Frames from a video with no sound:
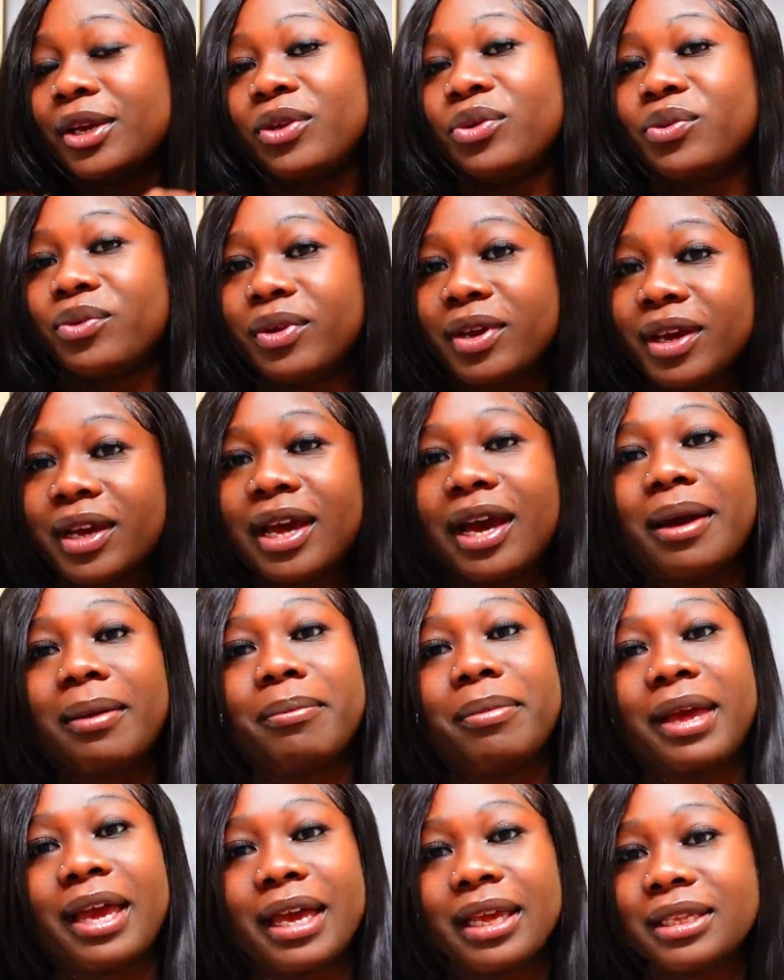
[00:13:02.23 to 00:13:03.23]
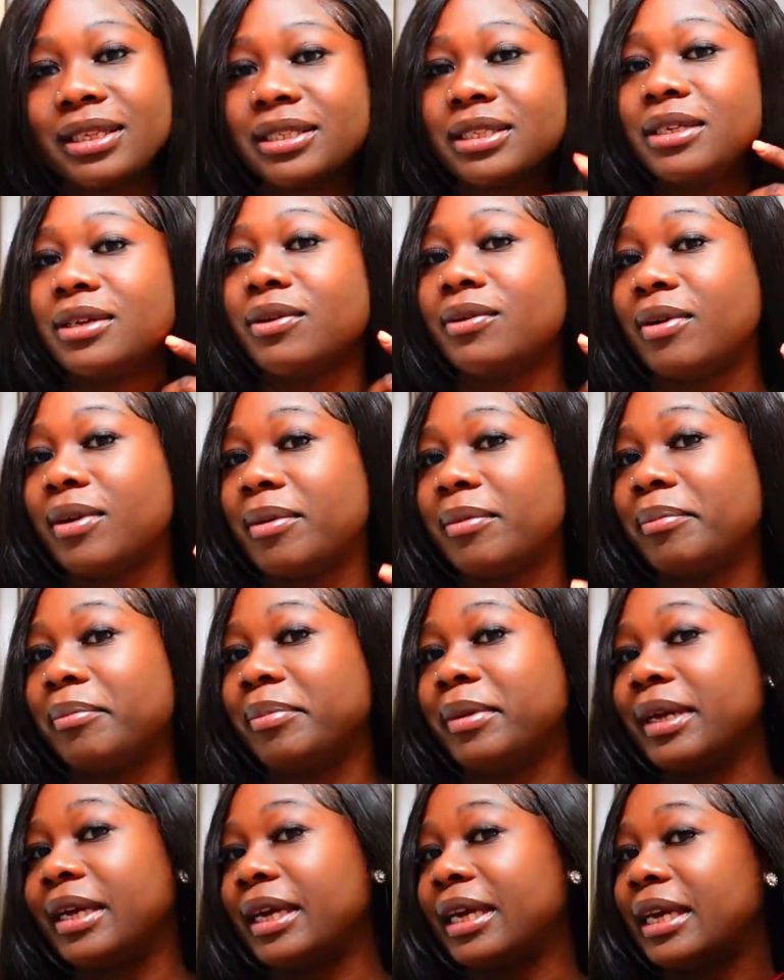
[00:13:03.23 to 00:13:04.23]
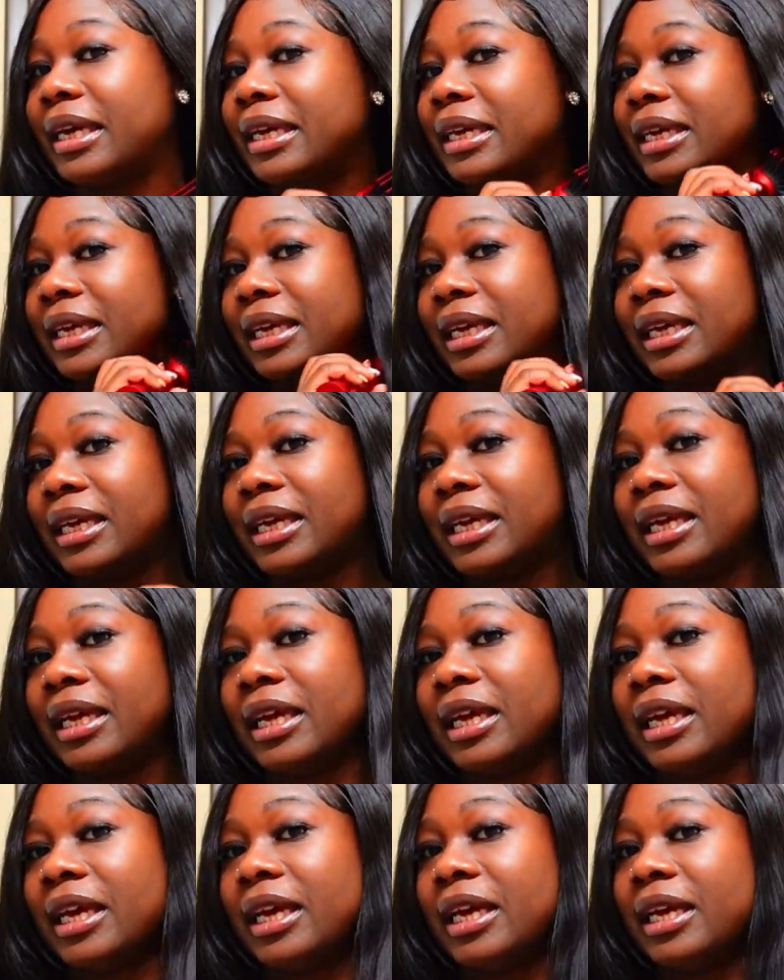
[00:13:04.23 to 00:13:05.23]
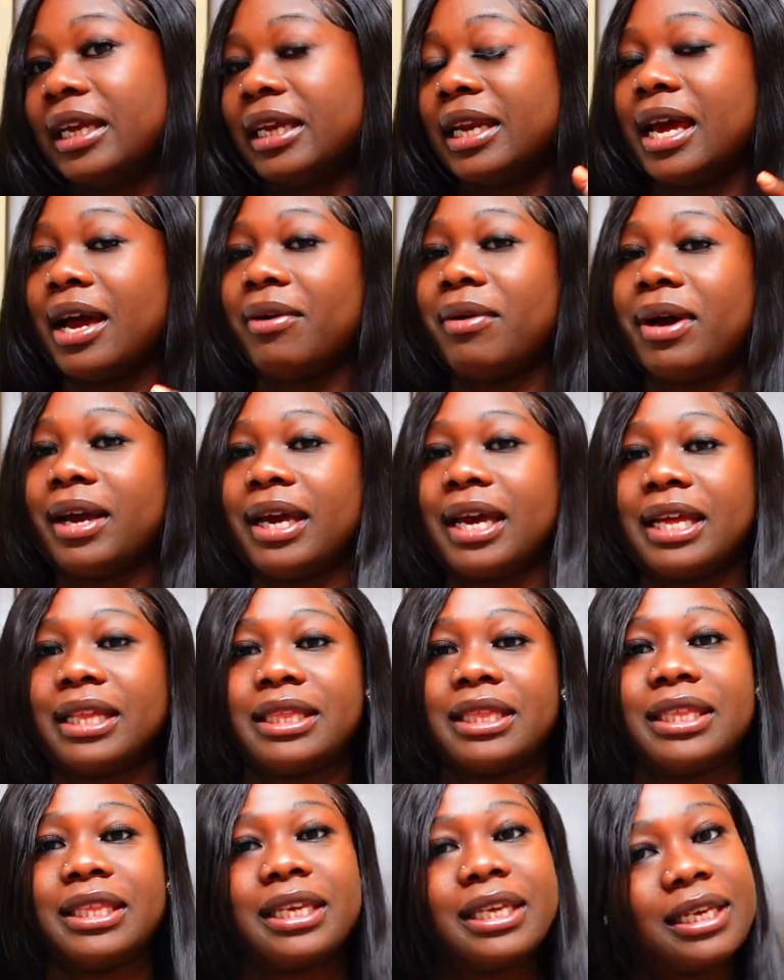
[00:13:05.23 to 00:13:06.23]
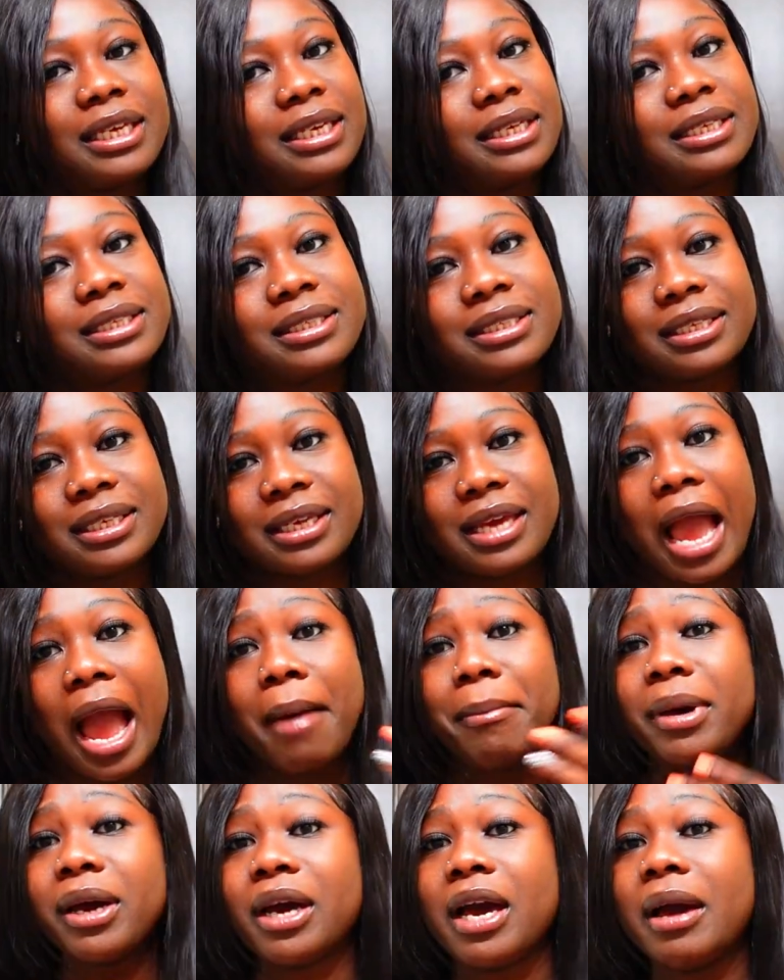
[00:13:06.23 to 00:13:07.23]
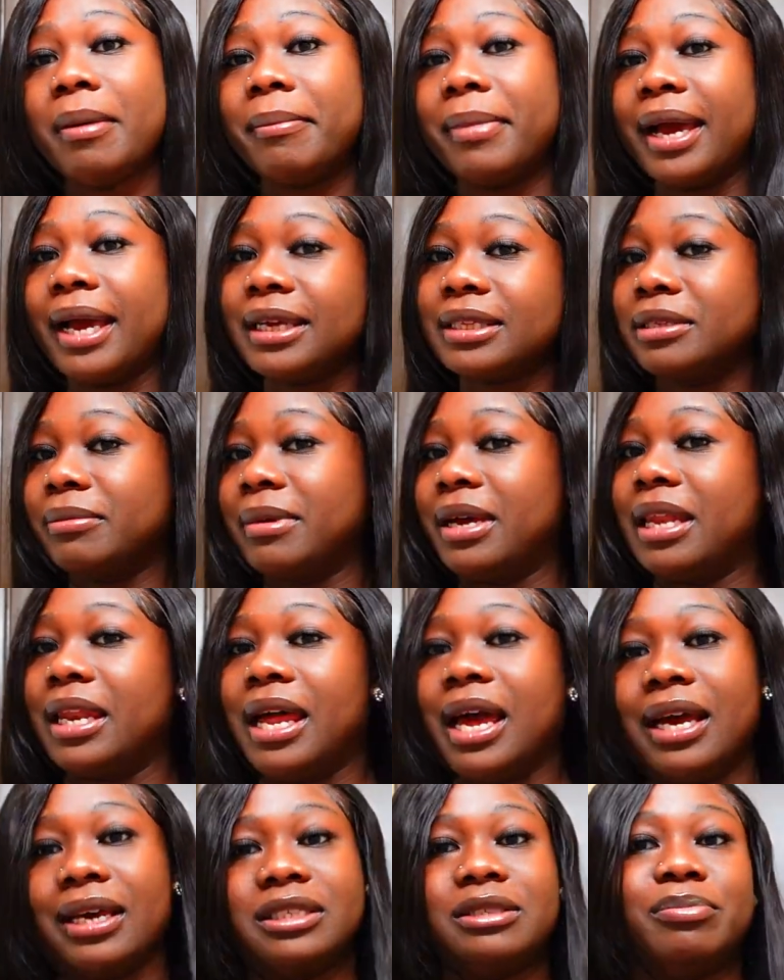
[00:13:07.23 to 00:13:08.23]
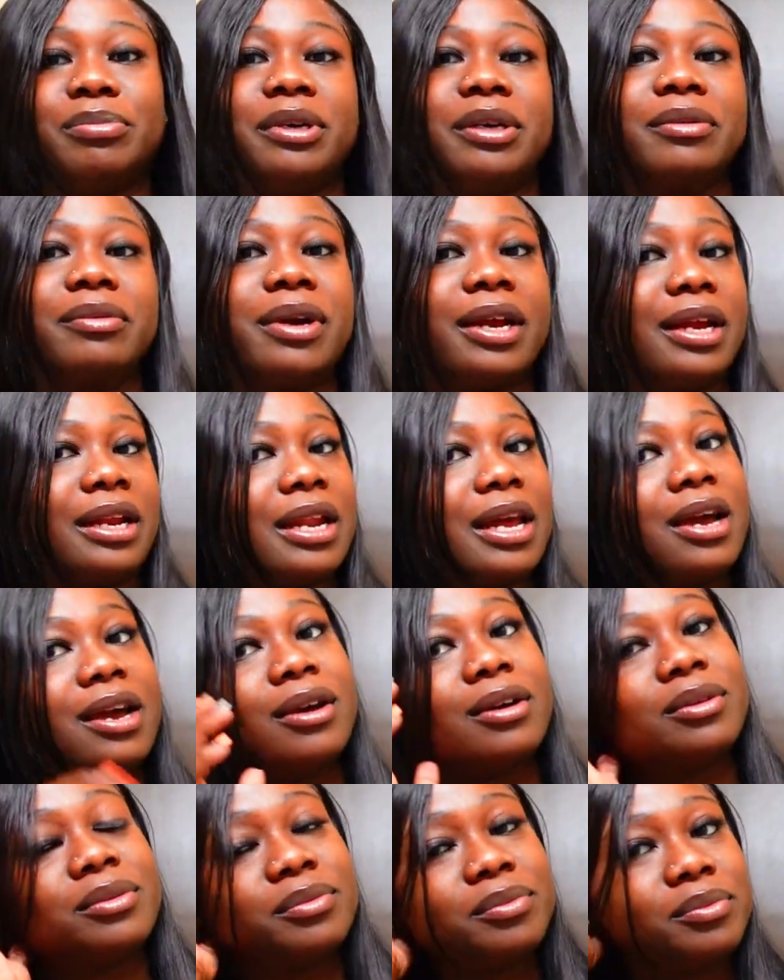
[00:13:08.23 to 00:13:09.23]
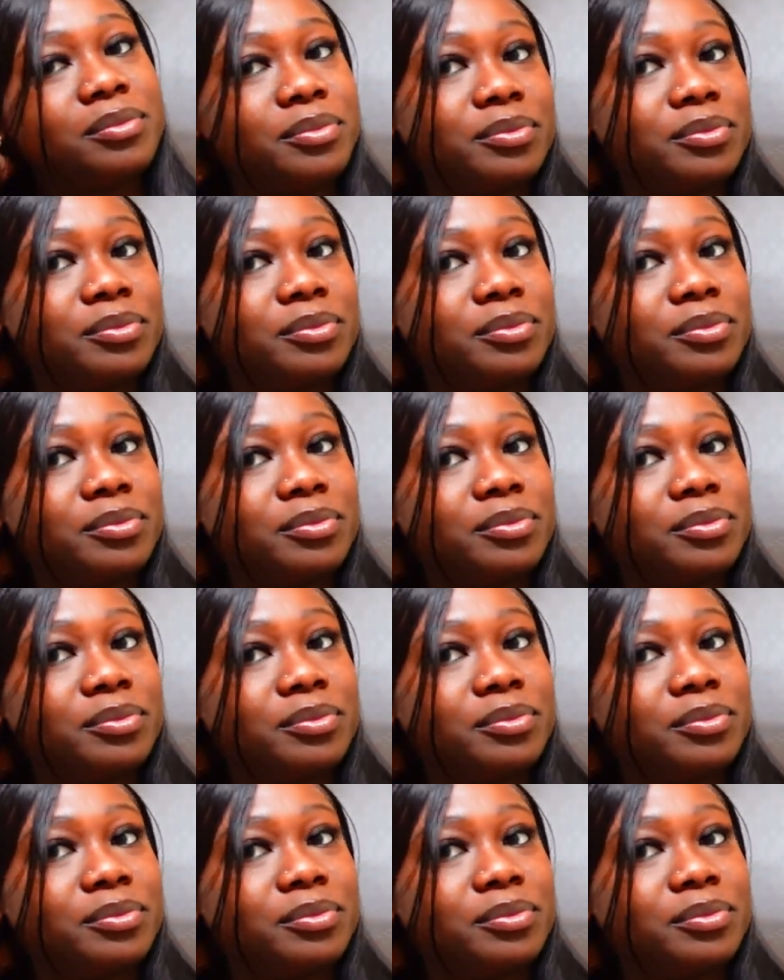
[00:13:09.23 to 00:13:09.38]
You can come back to them, but now I got this, and I'm gonna come back to my locks, but right now